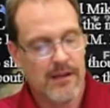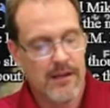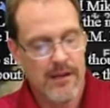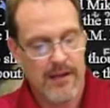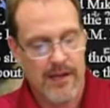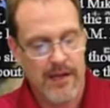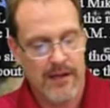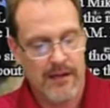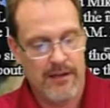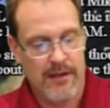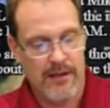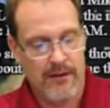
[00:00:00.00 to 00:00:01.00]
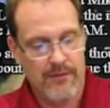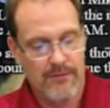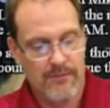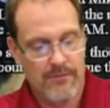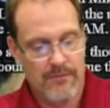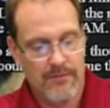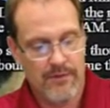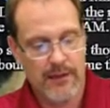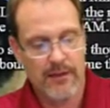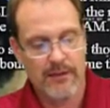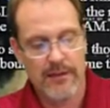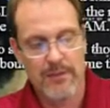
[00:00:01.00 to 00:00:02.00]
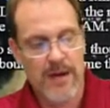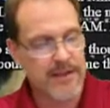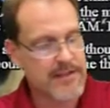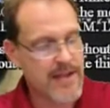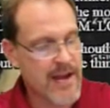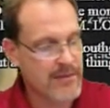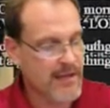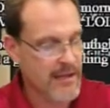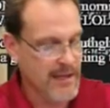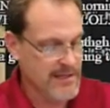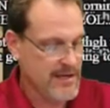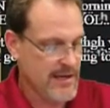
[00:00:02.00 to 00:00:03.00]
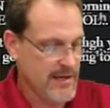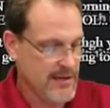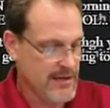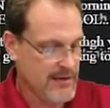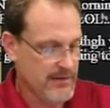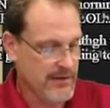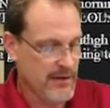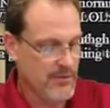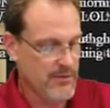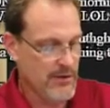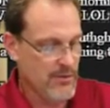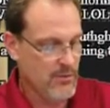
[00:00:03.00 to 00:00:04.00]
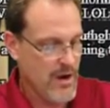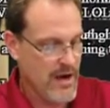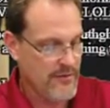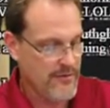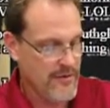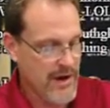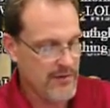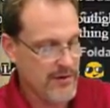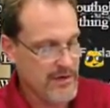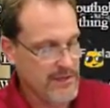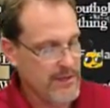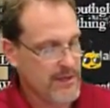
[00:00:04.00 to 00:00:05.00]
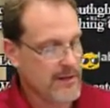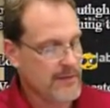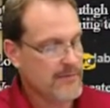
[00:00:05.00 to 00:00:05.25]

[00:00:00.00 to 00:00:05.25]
And, you know, literally by the time they get done, here we go for their Wi Fi right there.